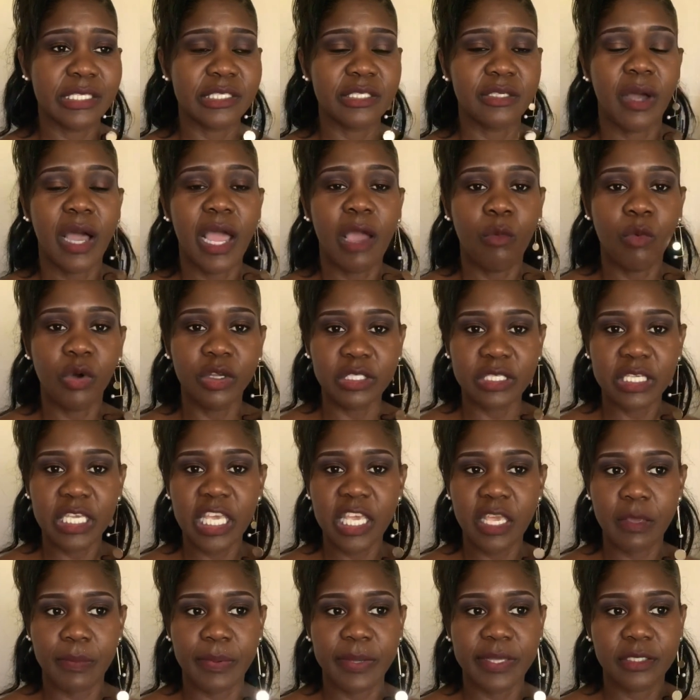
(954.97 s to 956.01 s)
So I want to
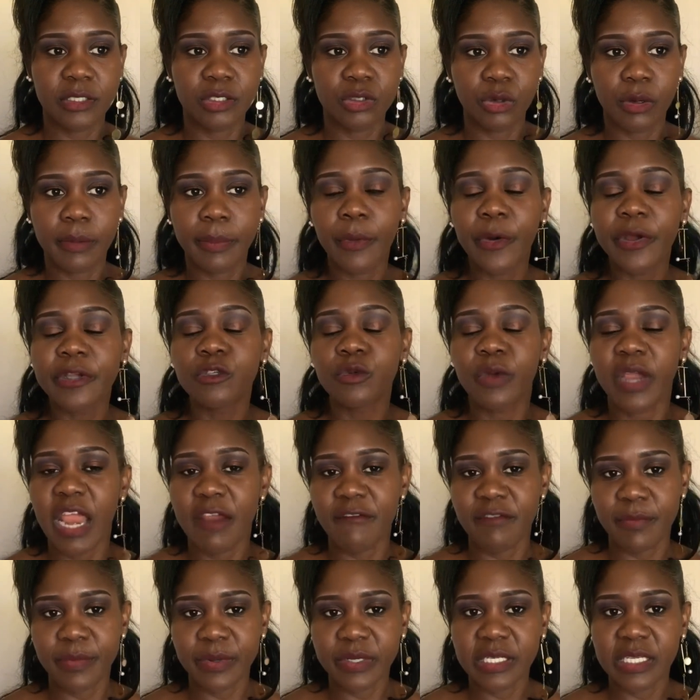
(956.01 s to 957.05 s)
keep it to a point where
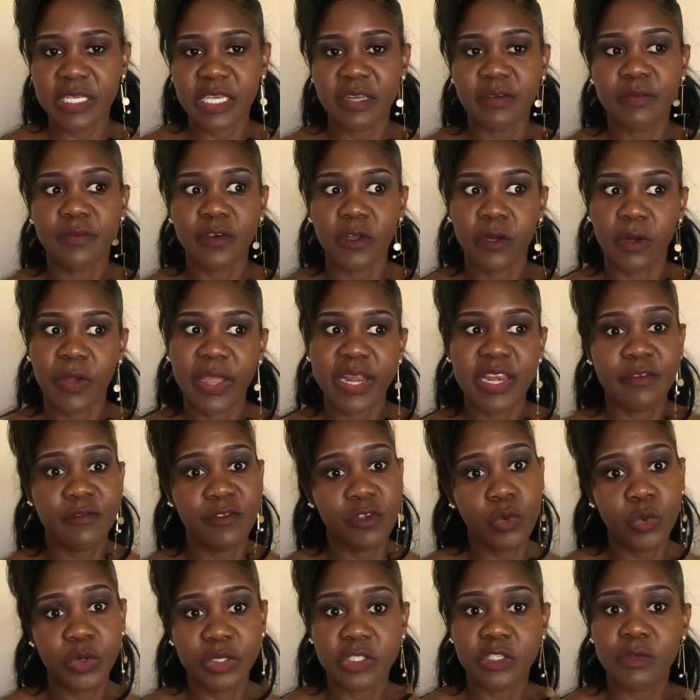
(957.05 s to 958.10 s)
everybody can follow, and if you
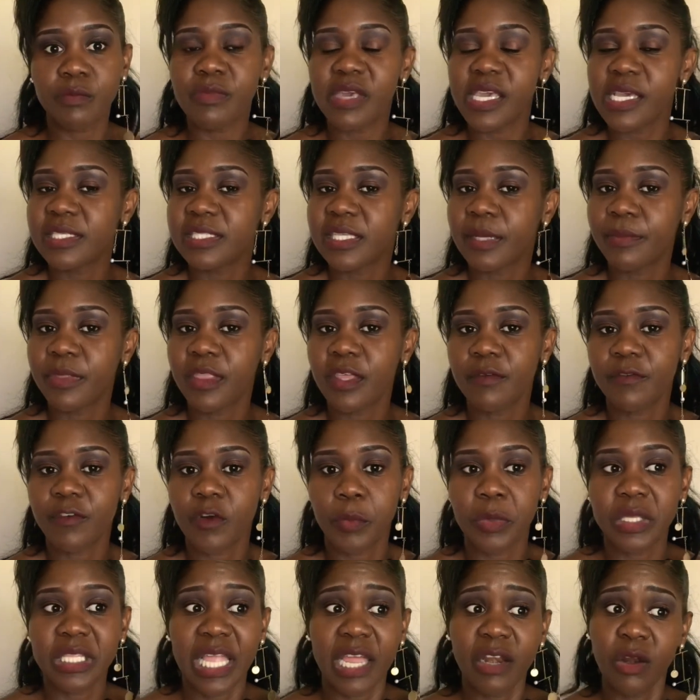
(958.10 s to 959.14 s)
want to make something from
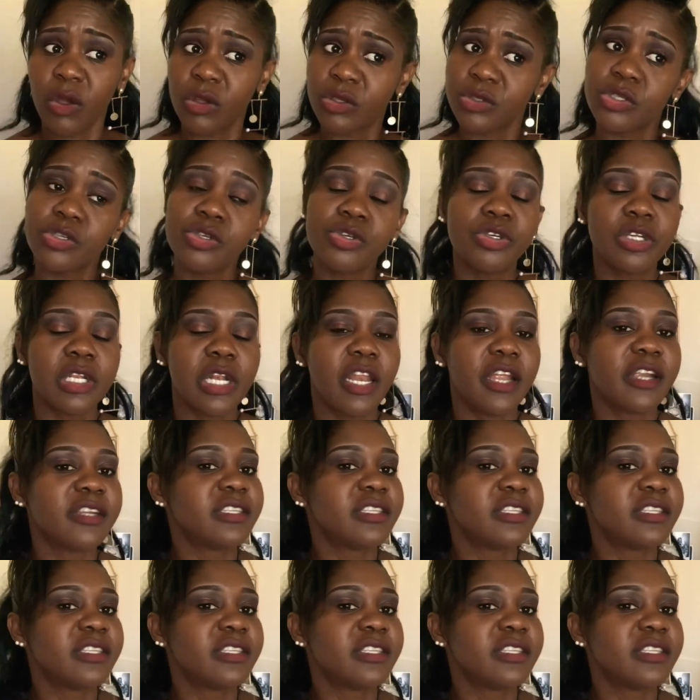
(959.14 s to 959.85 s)
it, and also you could learn